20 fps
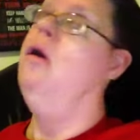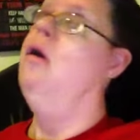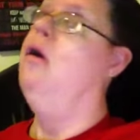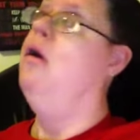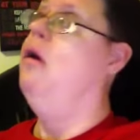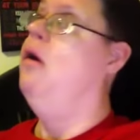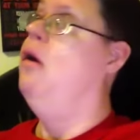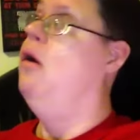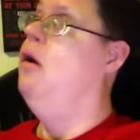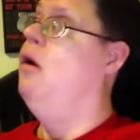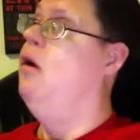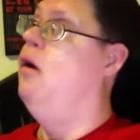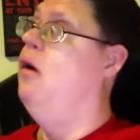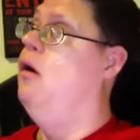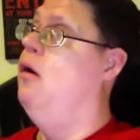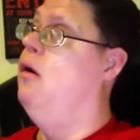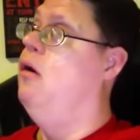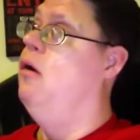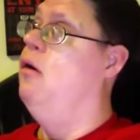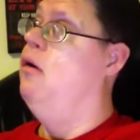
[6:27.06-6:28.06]

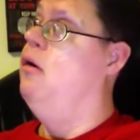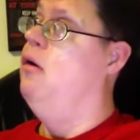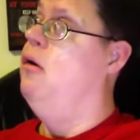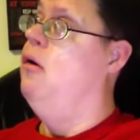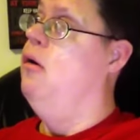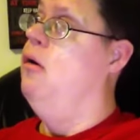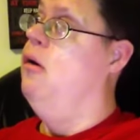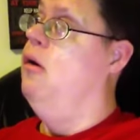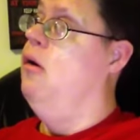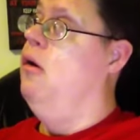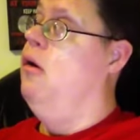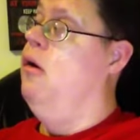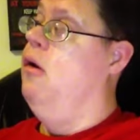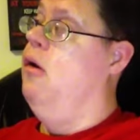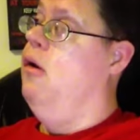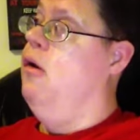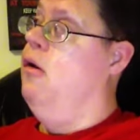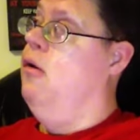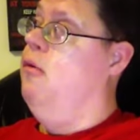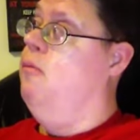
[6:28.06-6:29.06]
Nothing is said.